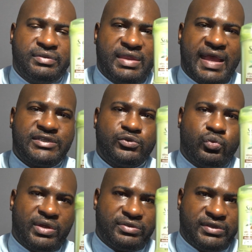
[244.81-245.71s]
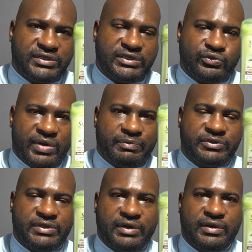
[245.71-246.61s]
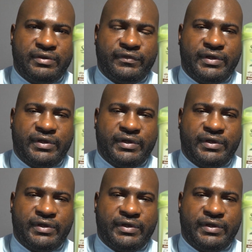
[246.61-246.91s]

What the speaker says: That's what this is representative